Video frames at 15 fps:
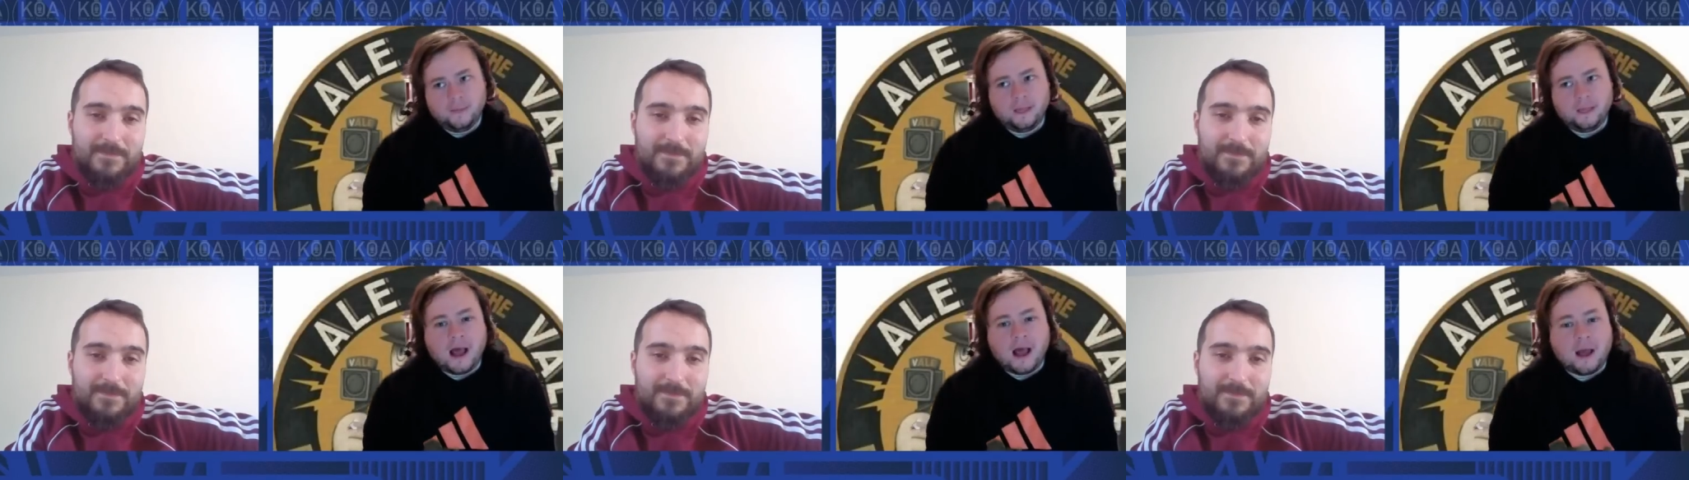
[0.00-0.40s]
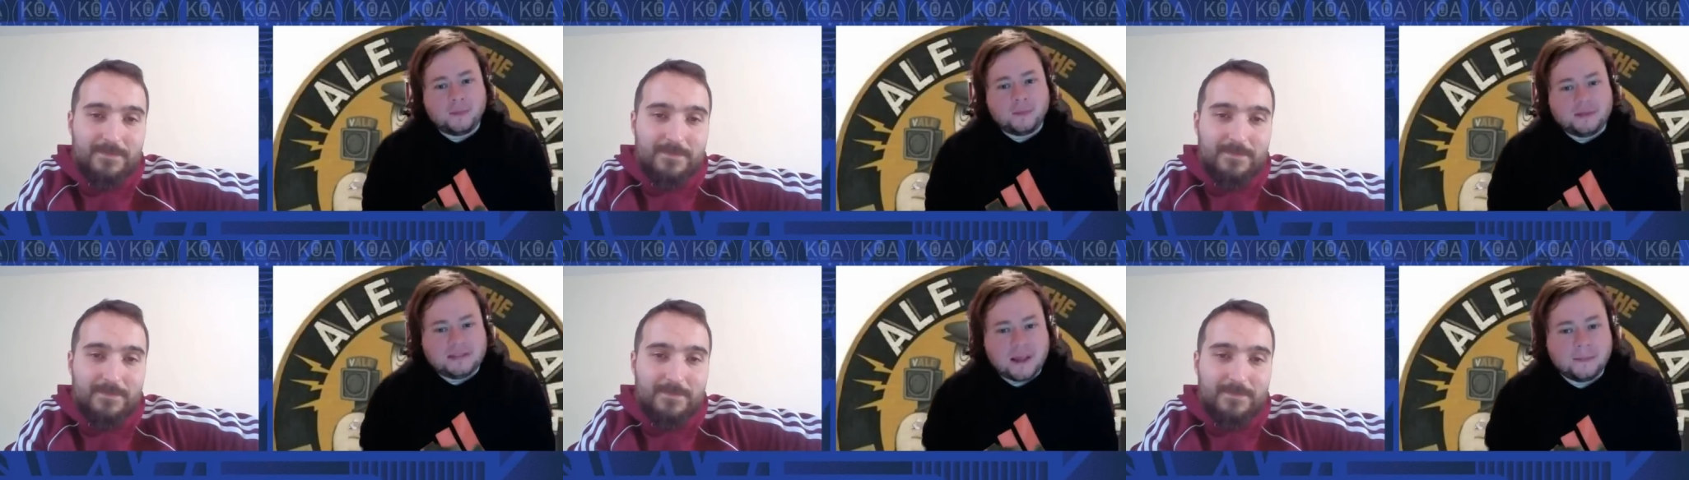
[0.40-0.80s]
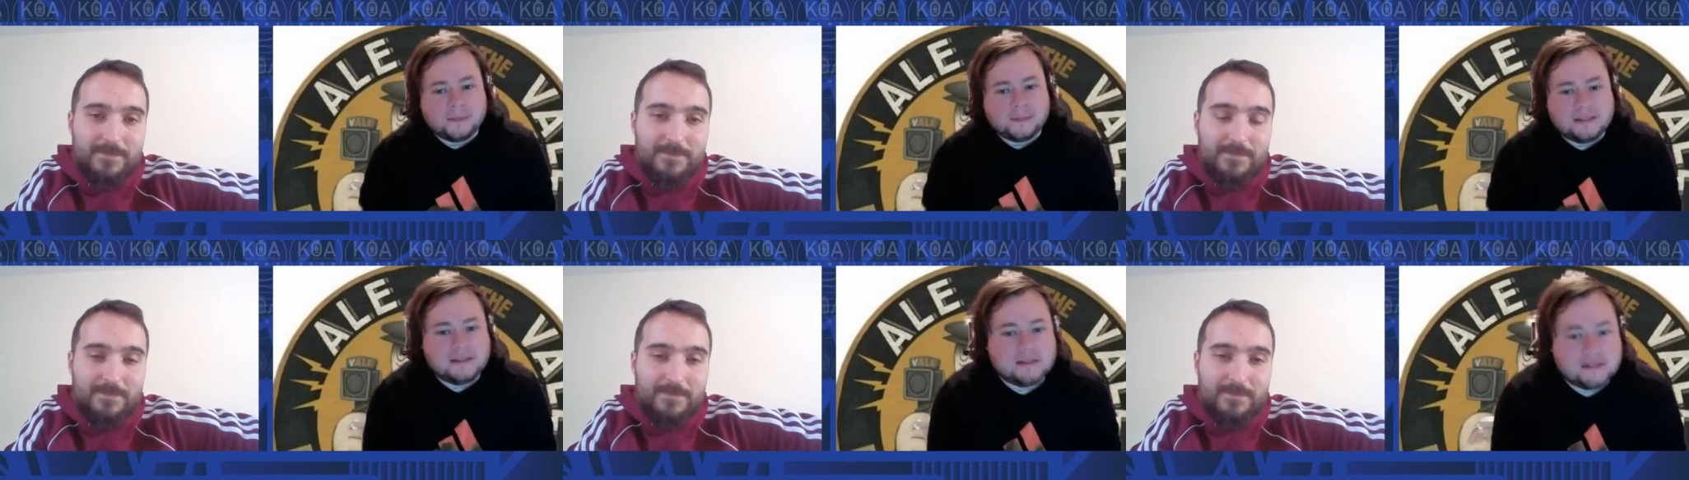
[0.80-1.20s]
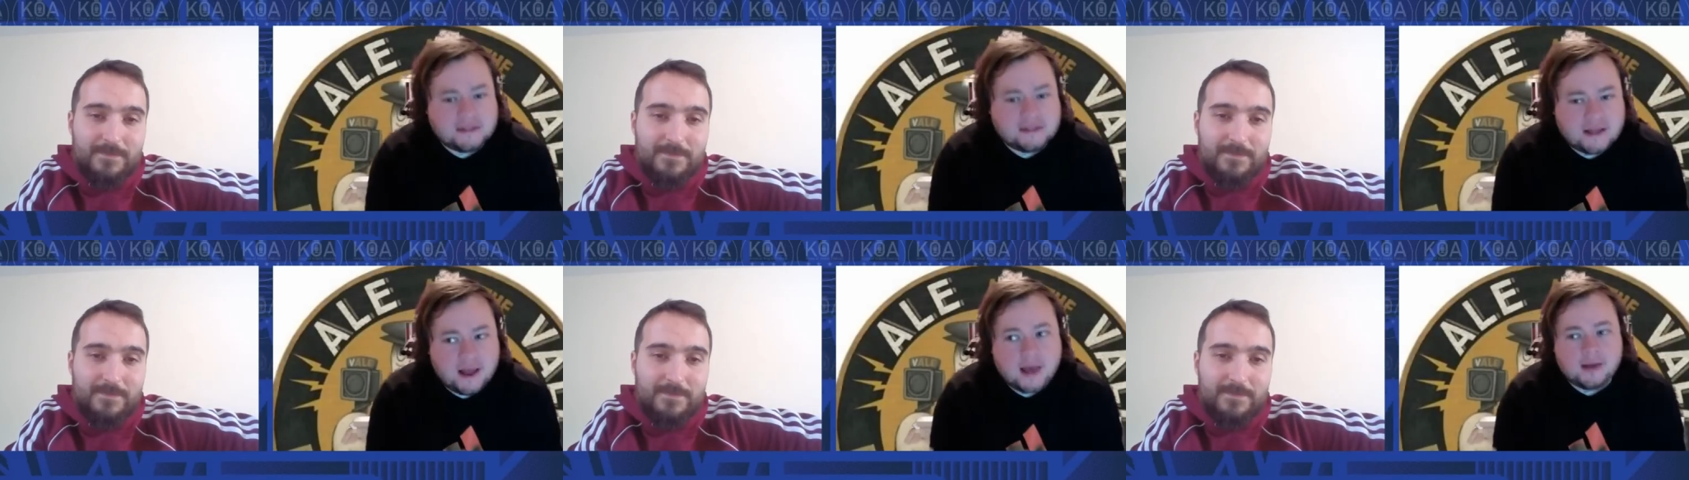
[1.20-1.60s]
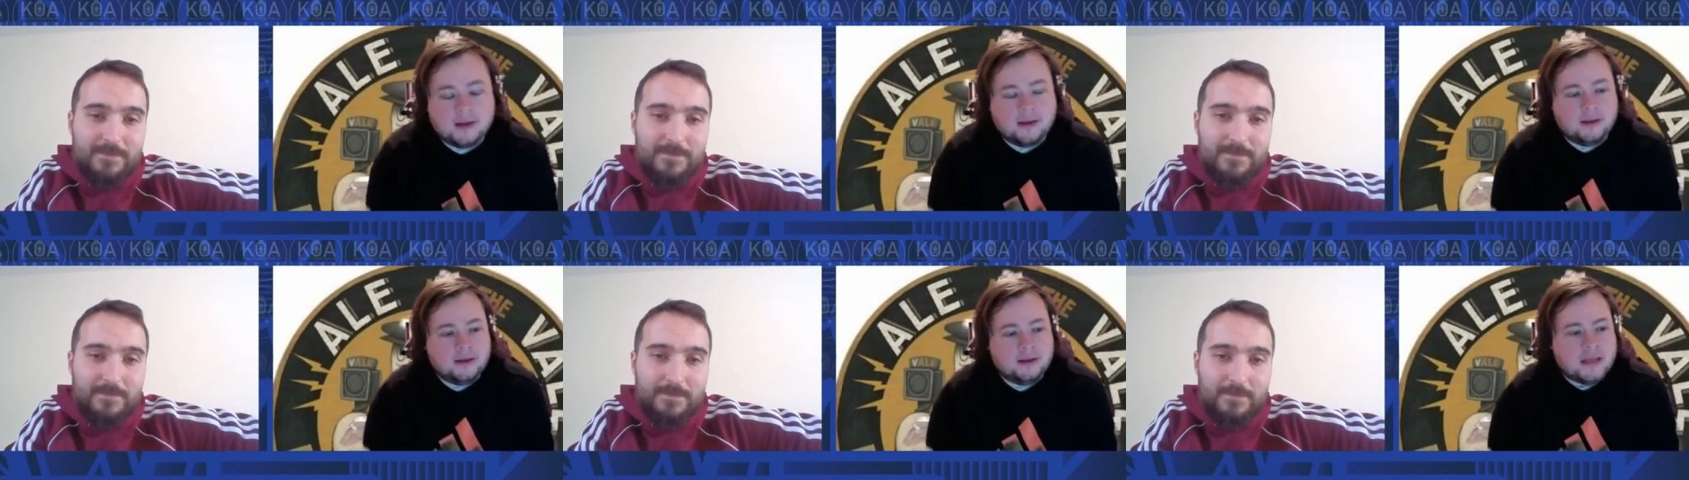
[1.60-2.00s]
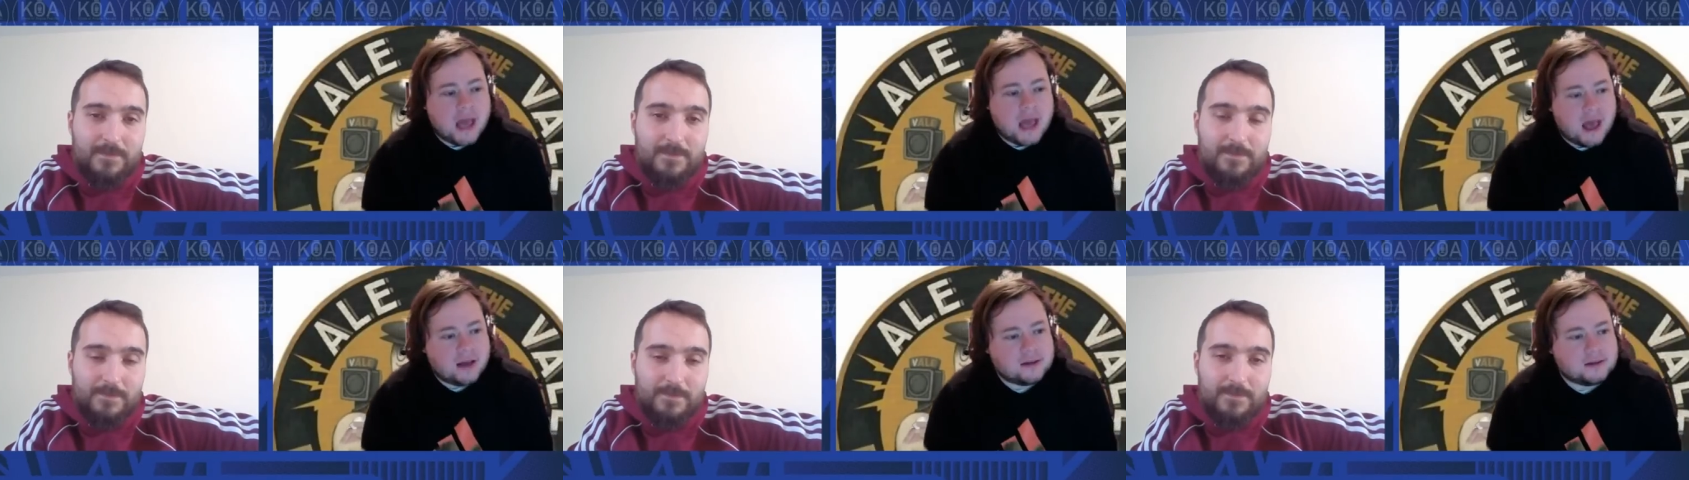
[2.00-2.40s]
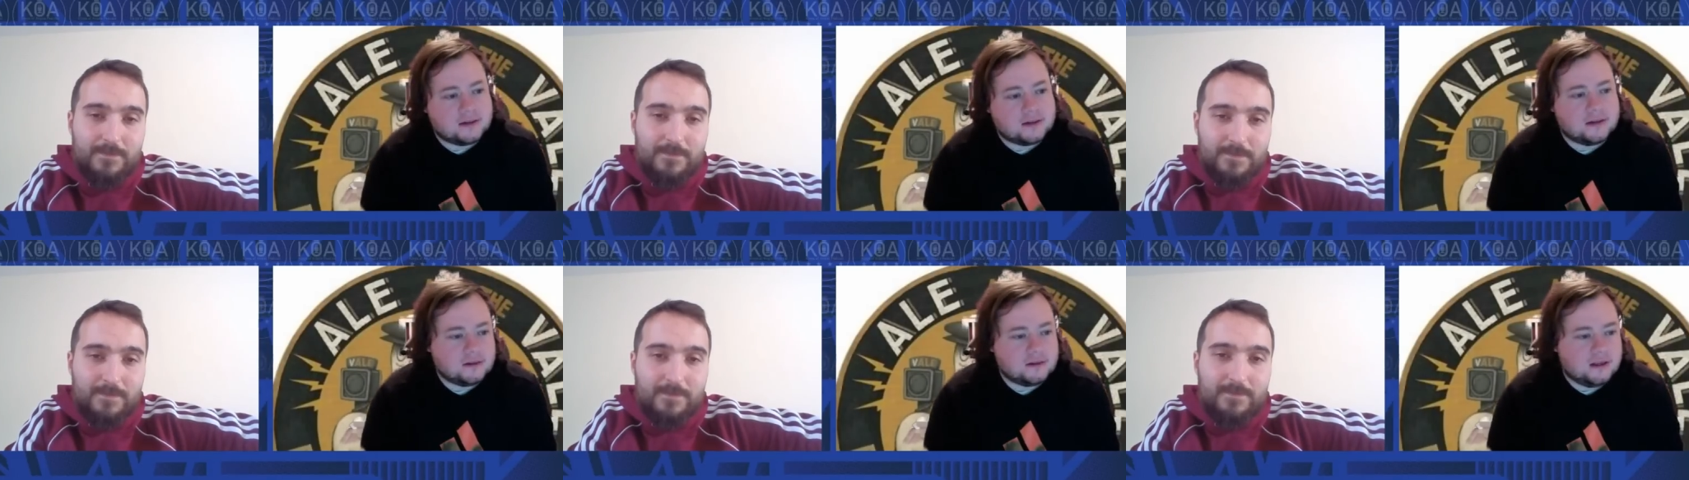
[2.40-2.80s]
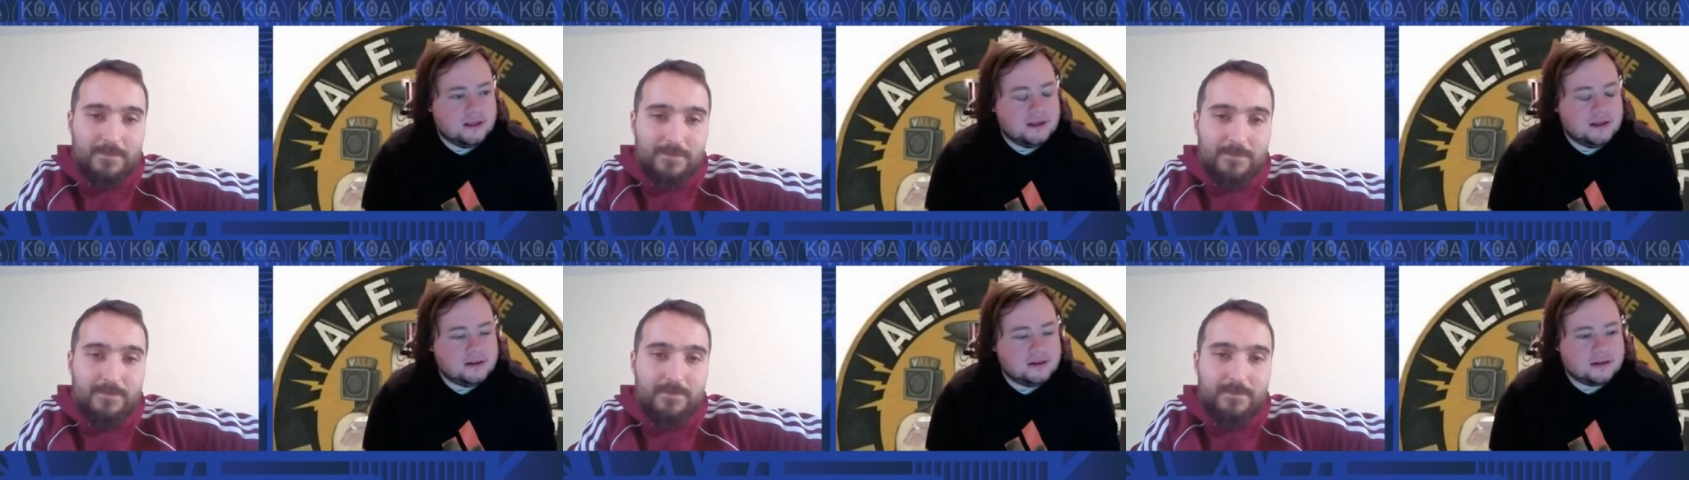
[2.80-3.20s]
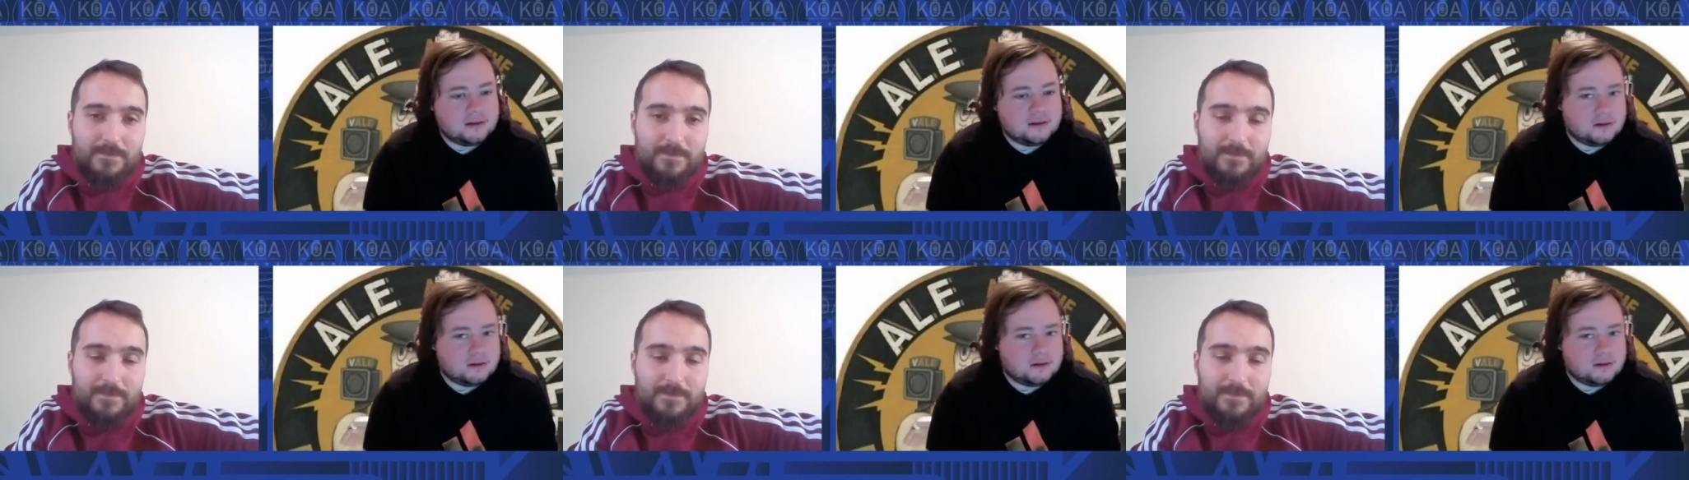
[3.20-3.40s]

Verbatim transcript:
Speaker 1: I'd be tempted to say yes. He's